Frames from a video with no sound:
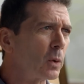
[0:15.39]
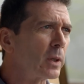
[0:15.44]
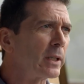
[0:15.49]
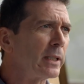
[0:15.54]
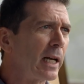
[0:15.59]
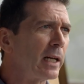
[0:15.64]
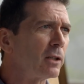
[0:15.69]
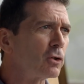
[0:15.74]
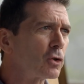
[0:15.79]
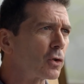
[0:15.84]

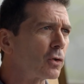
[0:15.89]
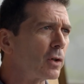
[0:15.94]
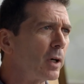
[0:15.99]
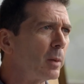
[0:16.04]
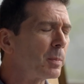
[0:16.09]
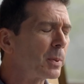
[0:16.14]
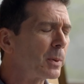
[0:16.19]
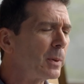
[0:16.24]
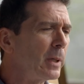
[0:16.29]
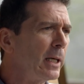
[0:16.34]
during that
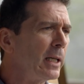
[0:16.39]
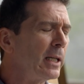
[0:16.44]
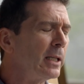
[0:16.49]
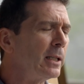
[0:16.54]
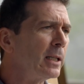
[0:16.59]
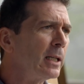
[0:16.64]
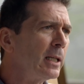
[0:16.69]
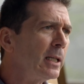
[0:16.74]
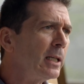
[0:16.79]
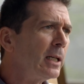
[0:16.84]
trip,
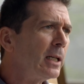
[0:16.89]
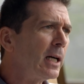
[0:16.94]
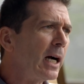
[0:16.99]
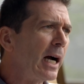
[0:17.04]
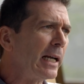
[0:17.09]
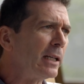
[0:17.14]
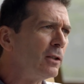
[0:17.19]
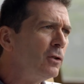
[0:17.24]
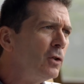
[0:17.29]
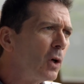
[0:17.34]
and
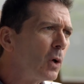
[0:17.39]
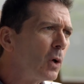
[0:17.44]
I had